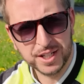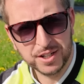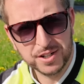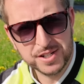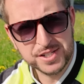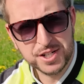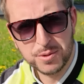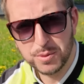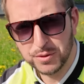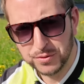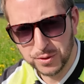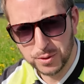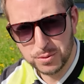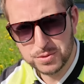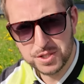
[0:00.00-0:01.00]
then guys, don't be
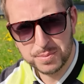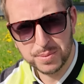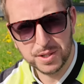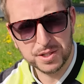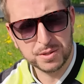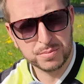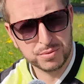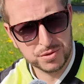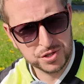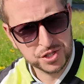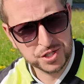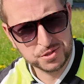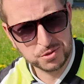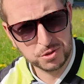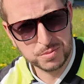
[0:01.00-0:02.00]
fooled by the
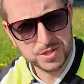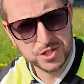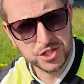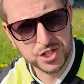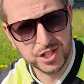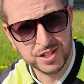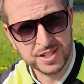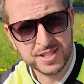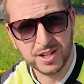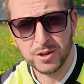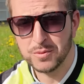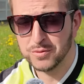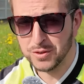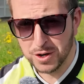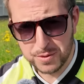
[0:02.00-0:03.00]
Borussia Dortmund shirt.
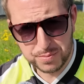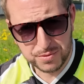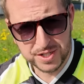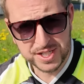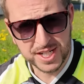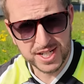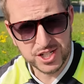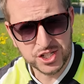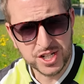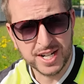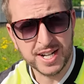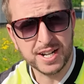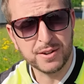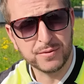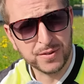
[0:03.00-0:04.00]
I'm very British,
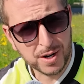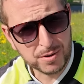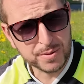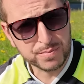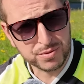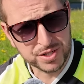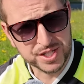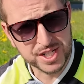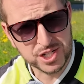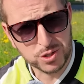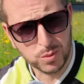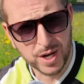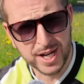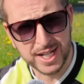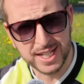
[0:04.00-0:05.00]
and in a very
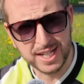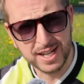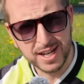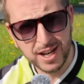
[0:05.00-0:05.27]
British way,